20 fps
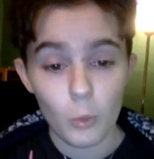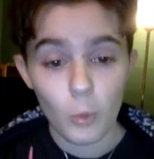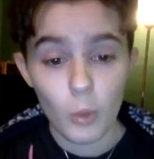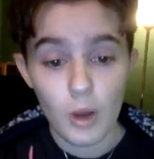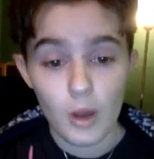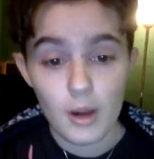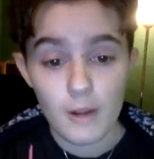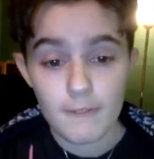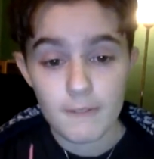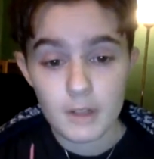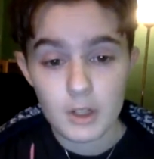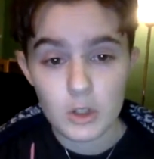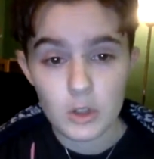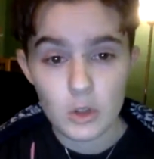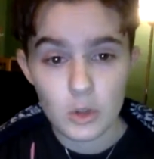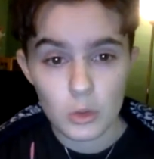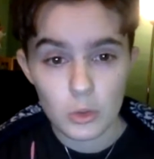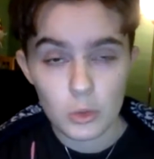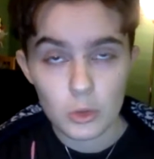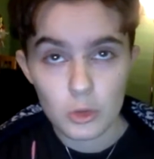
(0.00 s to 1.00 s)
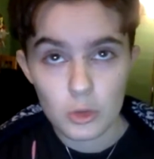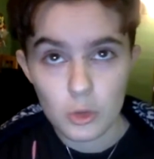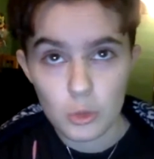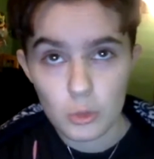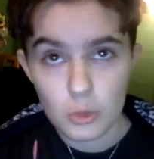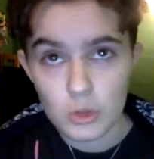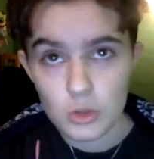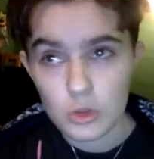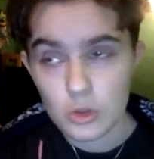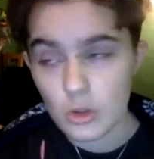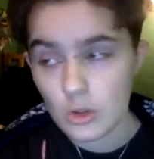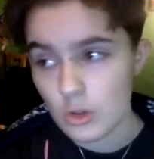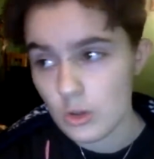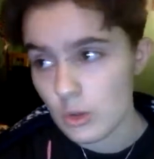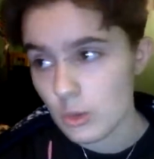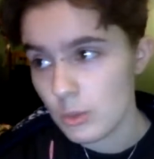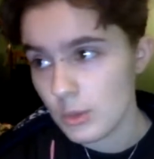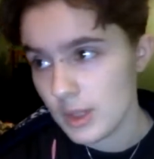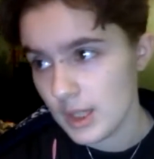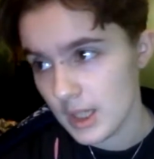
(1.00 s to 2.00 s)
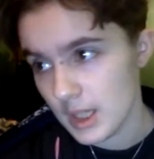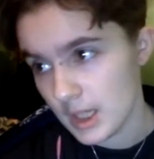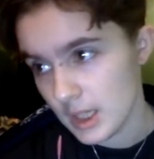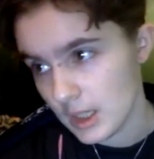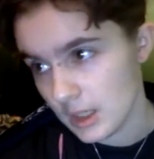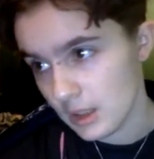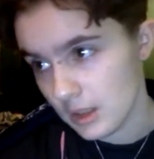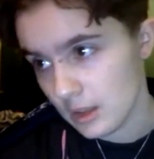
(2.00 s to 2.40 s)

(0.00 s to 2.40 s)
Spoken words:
What if I told you a story?